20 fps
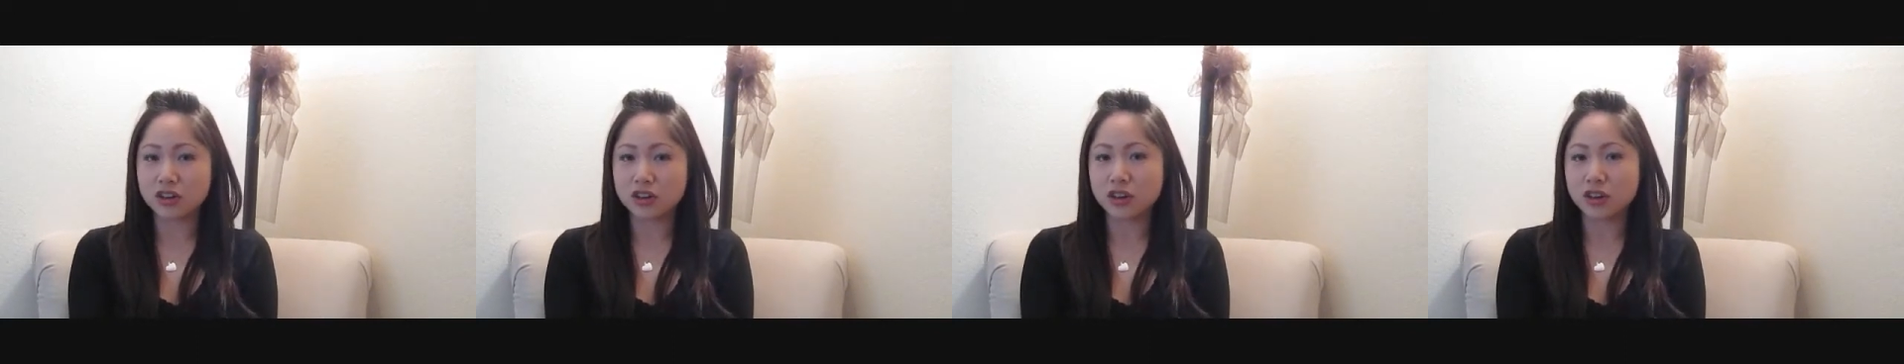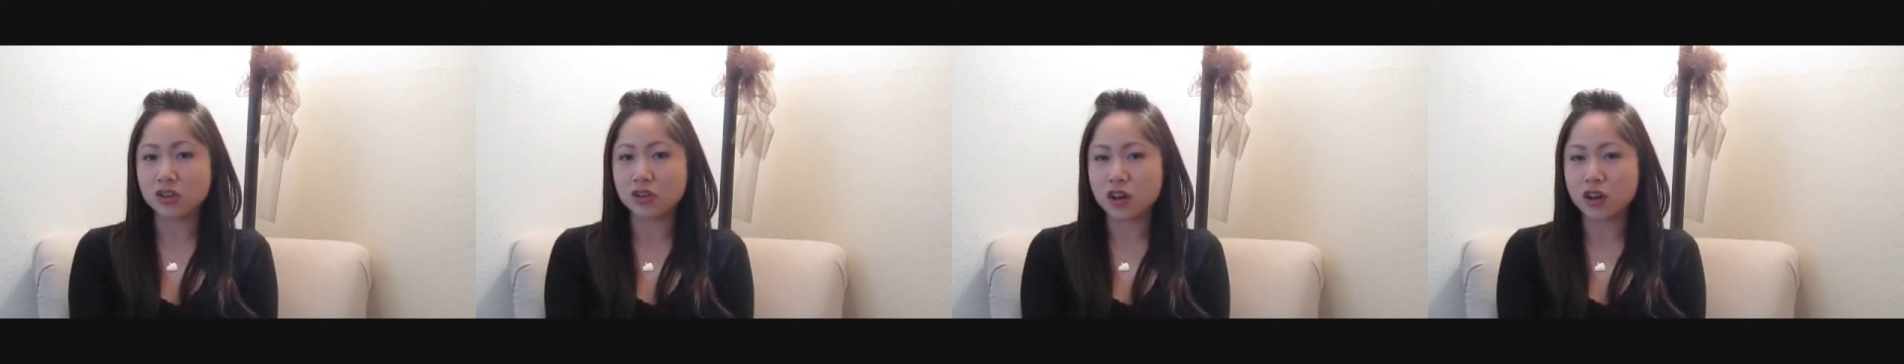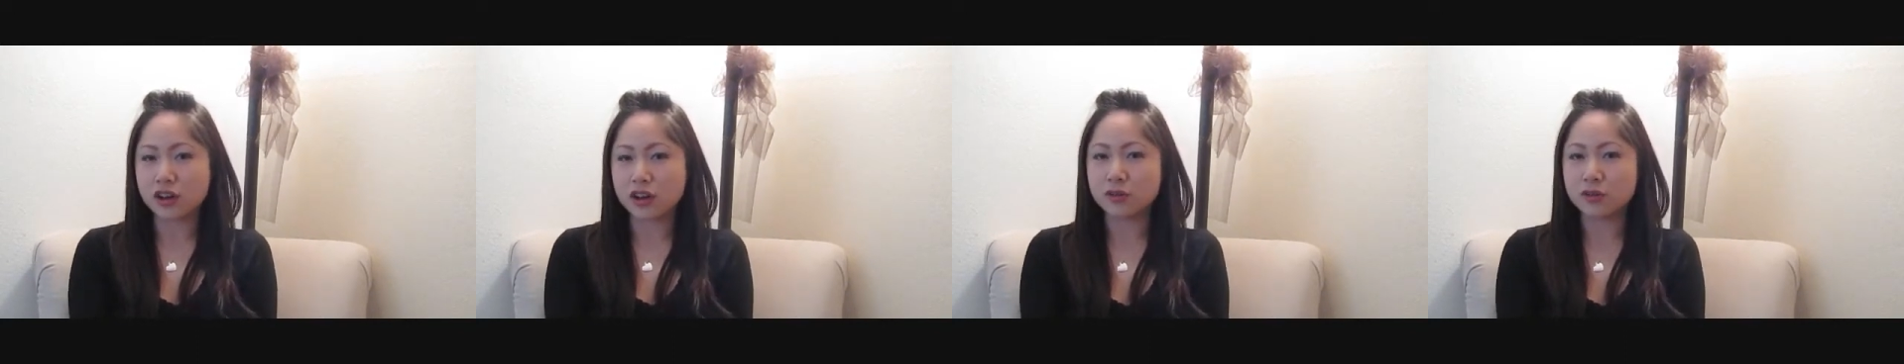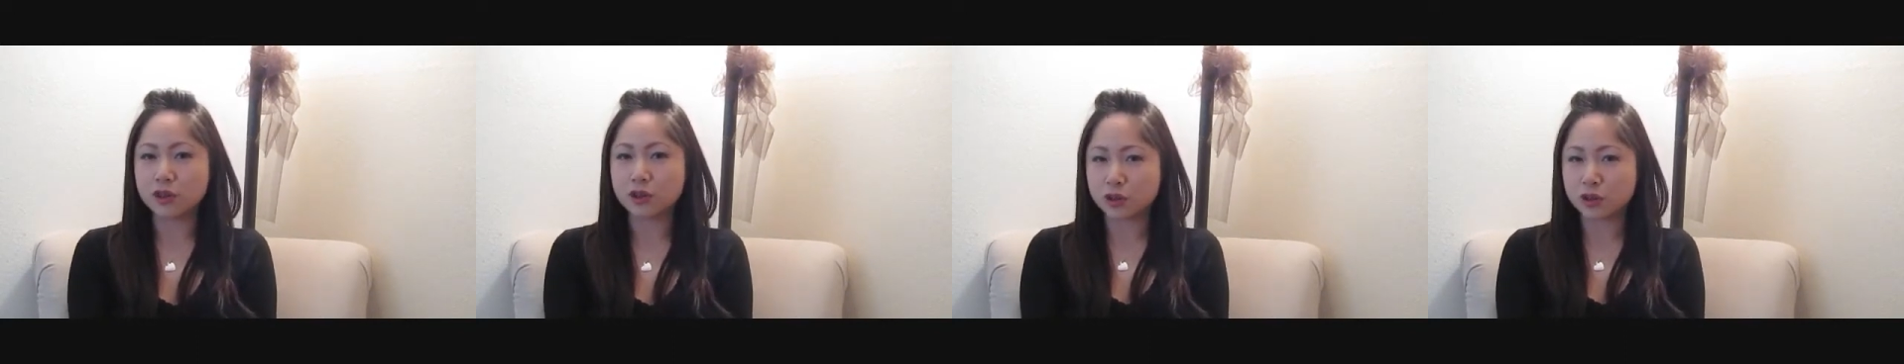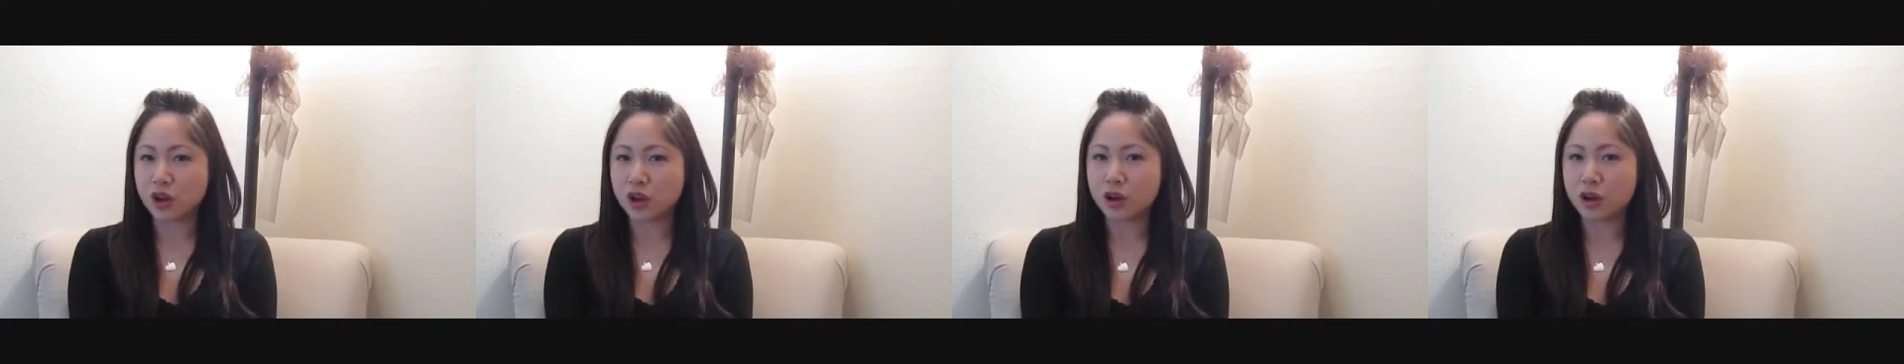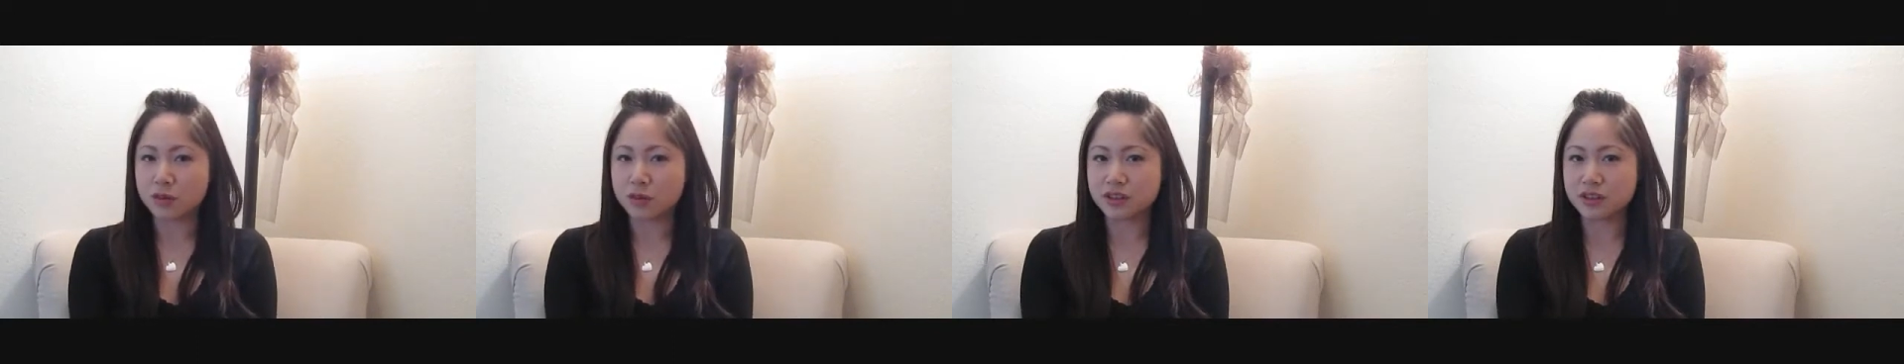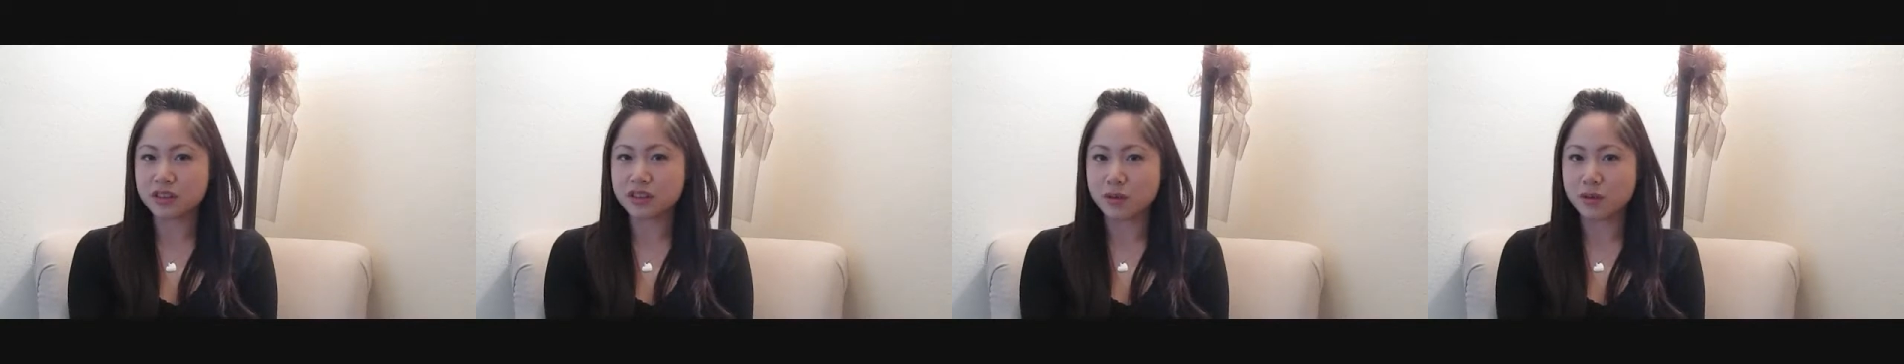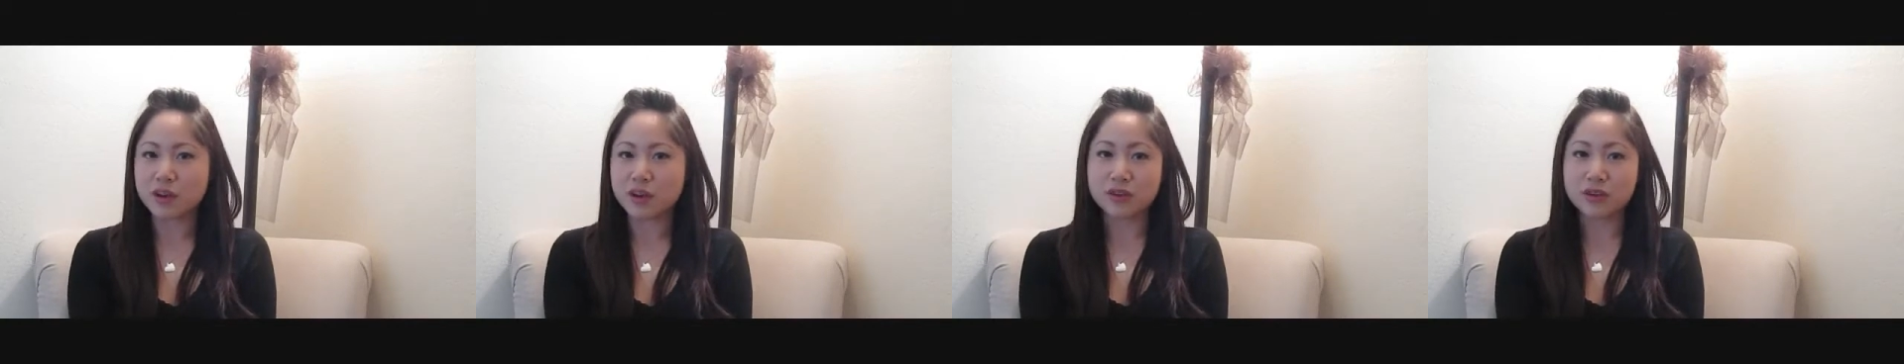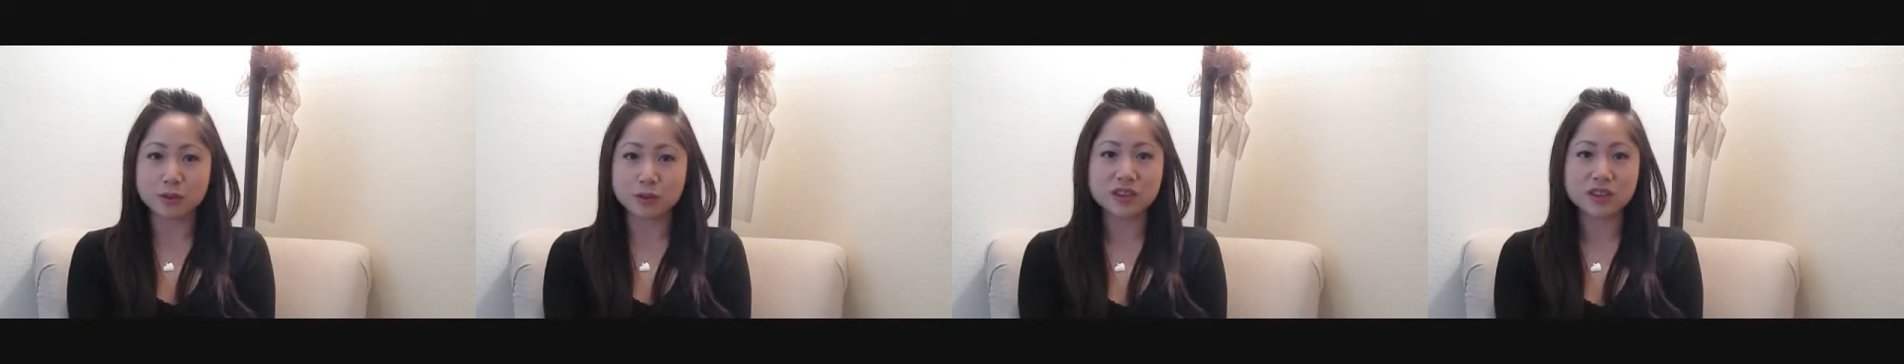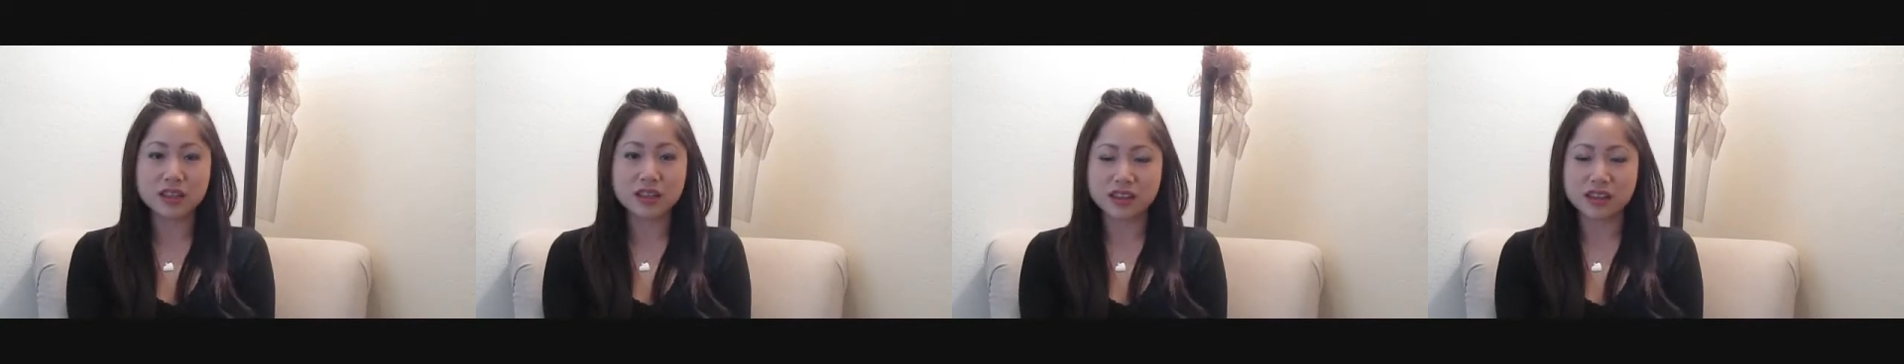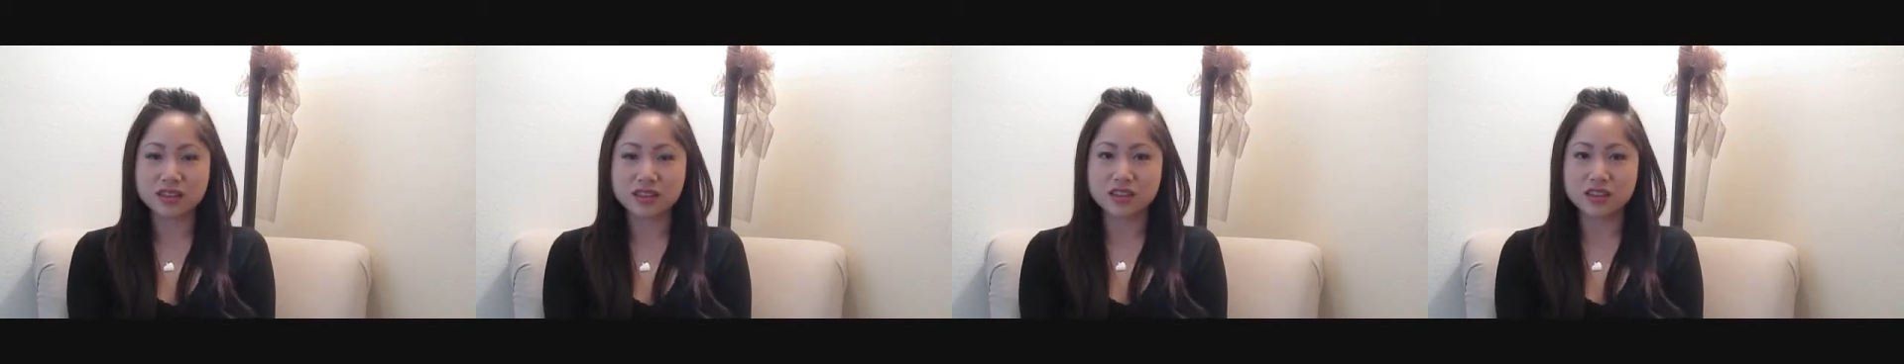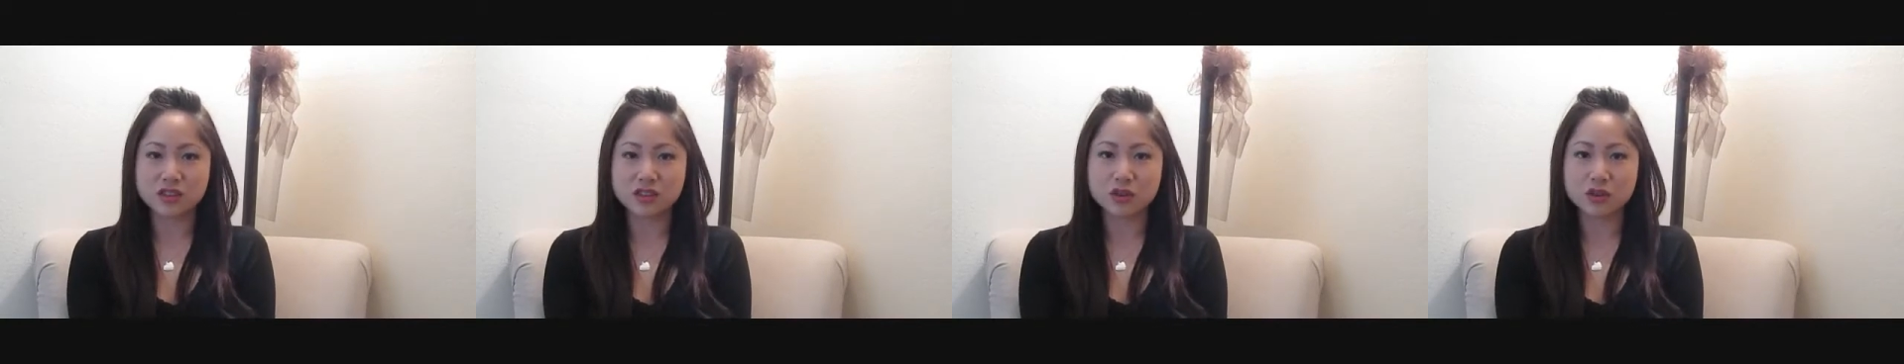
a lot of those comments came back from the tasting